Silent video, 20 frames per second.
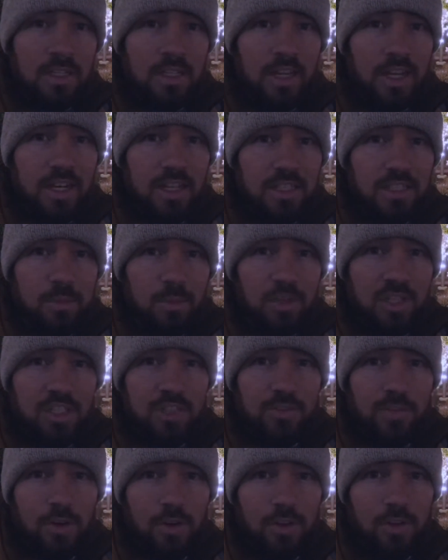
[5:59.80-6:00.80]
getting some of these
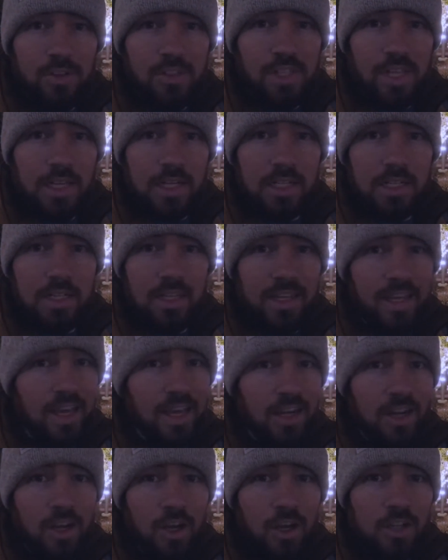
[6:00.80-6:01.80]
photos that,
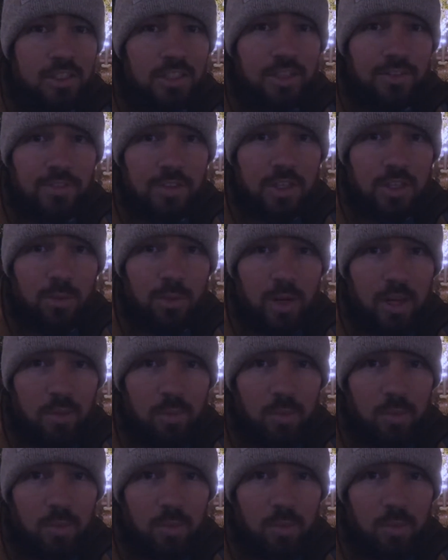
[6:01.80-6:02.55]
again, are different than what I'm